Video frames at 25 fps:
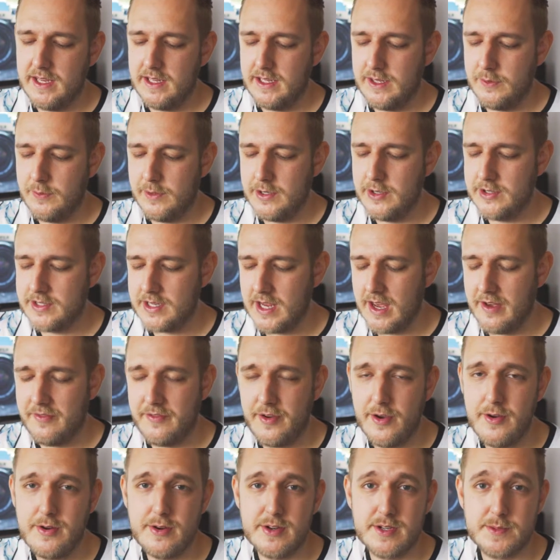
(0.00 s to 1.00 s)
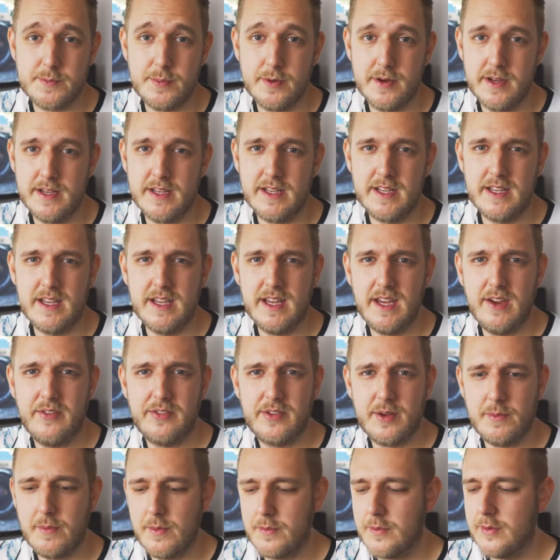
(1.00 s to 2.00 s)
when you set a focus point, if
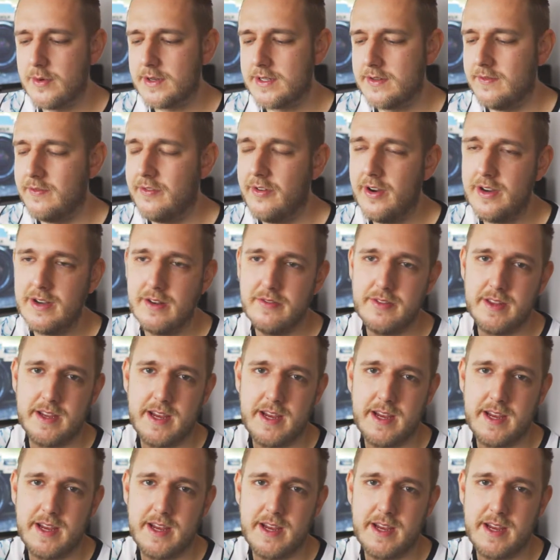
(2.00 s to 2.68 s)
someone walks in front of the